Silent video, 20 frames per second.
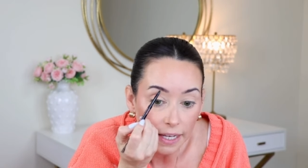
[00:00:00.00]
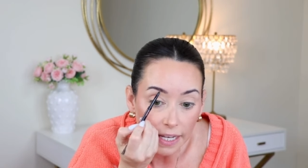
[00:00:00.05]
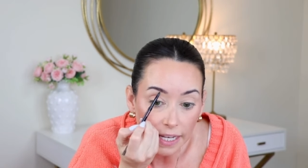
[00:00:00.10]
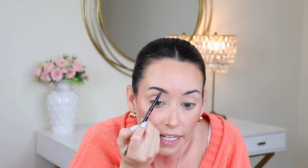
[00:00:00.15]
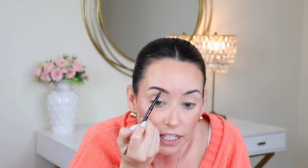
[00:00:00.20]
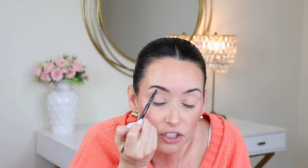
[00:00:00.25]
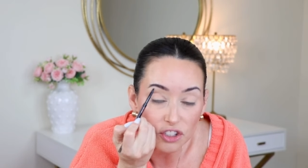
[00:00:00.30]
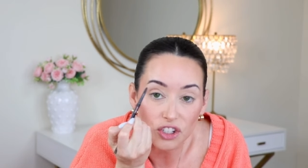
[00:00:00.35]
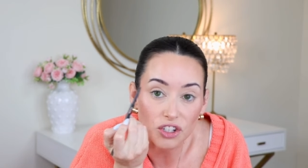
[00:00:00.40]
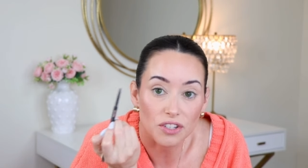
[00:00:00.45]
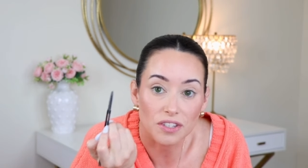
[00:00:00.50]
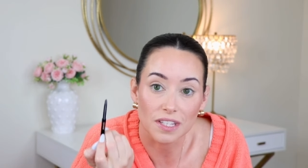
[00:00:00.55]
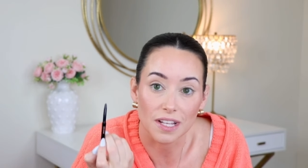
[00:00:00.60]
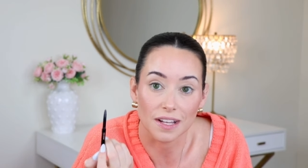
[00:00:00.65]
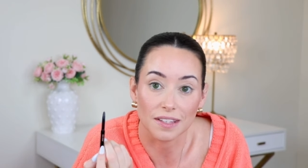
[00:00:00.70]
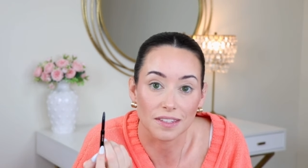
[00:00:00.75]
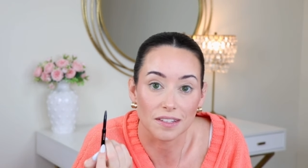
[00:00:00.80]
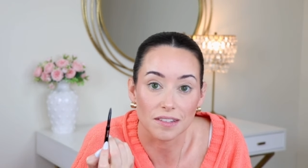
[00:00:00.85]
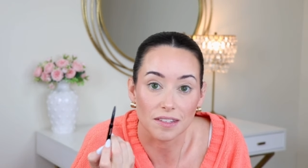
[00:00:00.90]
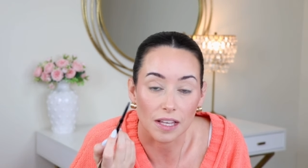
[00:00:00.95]
it's just
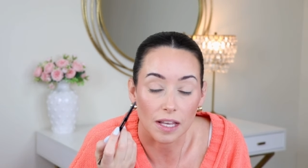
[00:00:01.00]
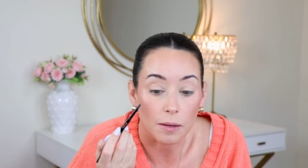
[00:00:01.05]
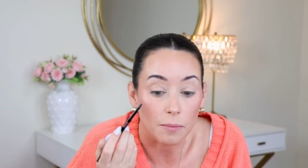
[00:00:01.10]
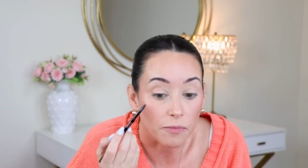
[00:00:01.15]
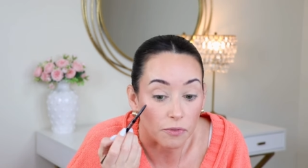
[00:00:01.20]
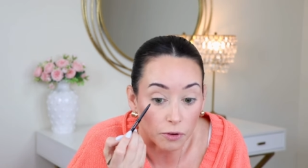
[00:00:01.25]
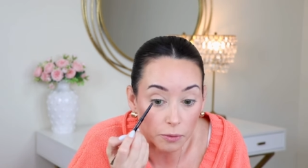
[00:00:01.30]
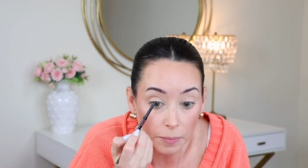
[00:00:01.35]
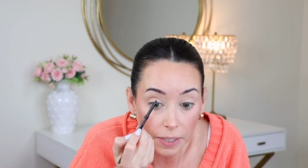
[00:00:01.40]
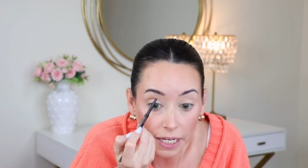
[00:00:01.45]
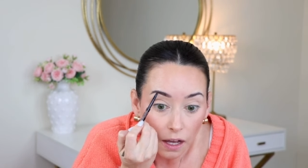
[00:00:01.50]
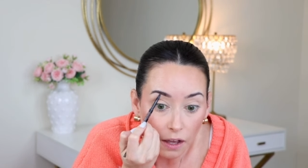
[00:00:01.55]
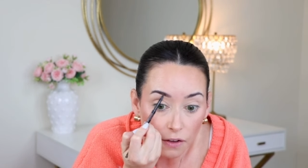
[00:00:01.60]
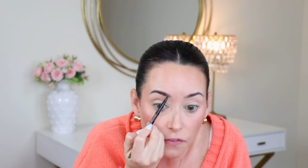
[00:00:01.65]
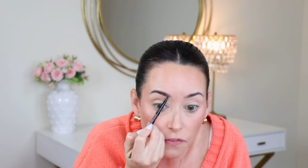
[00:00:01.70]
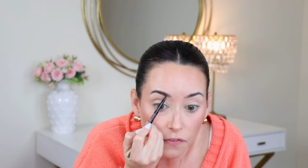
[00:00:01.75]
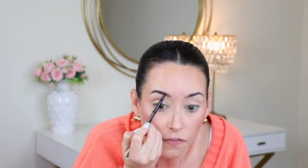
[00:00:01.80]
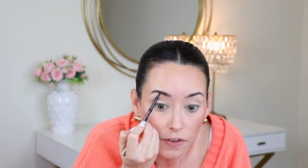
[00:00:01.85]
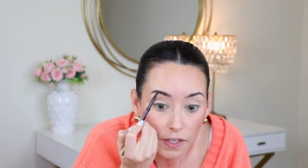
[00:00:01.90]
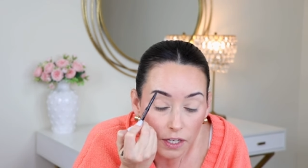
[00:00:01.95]
not the same for me. I
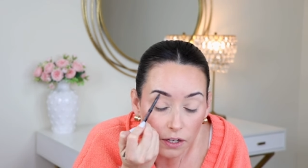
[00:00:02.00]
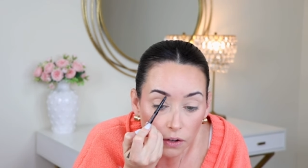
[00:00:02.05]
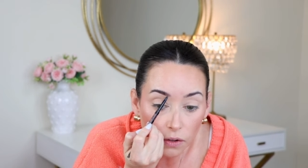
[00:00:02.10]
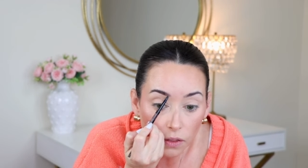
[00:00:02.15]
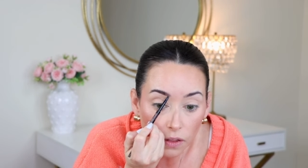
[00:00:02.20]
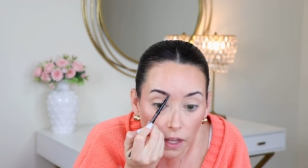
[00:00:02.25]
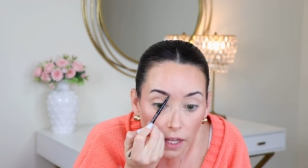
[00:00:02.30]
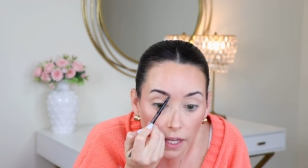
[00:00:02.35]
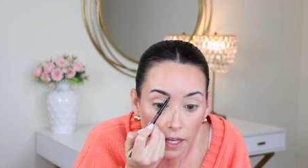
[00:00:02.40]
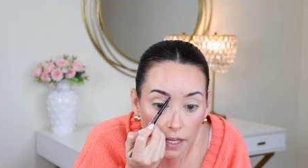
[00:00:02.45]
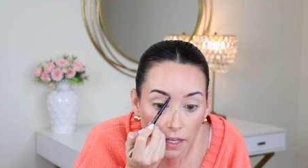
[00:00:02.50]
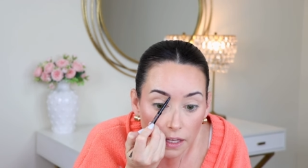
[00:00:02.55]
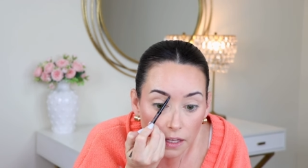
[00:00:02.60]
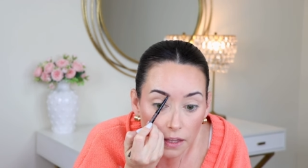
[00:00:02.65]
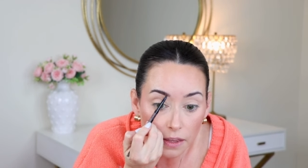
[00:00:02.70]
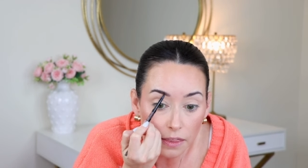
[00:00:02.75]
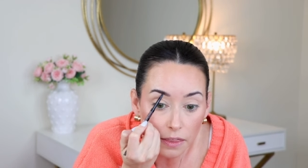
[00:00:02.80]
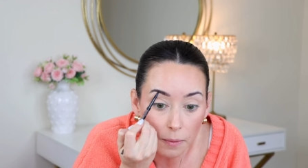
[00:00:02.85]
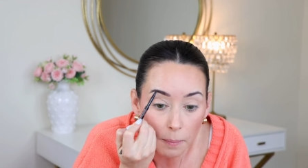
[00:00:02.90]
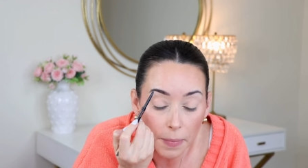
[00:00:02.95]
feel like
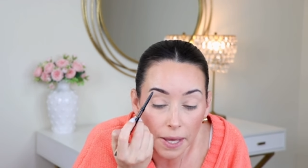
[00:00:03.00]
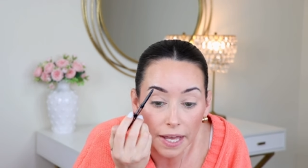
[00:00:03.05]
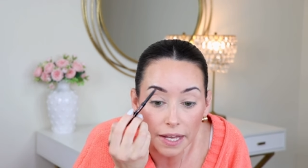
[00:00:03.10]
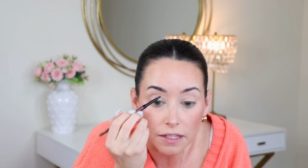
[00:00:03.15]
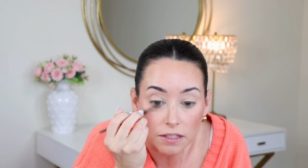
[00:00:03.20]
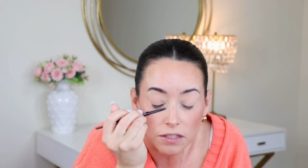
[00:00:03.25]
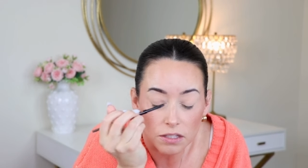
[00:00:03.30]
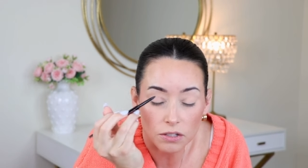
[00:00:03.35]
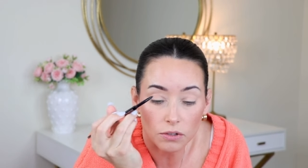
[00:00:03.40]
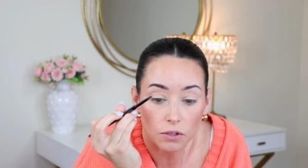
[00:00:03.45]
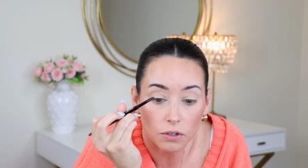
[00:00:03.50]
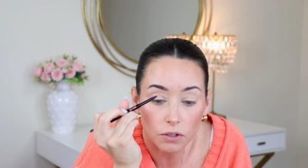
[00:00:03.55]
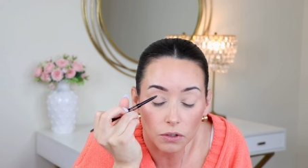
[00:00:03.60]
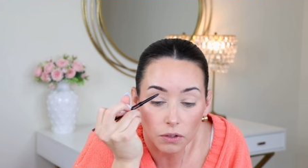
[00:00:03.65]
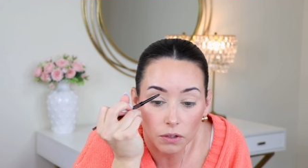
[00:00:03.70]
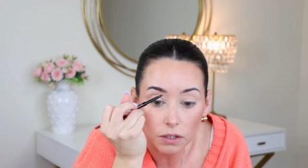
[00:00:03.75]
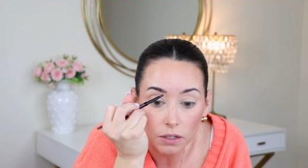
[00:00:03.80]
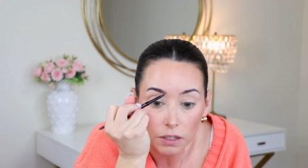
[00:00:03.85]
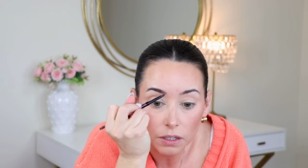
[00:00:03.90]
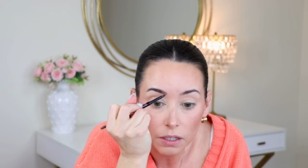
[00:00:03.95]
the pencil,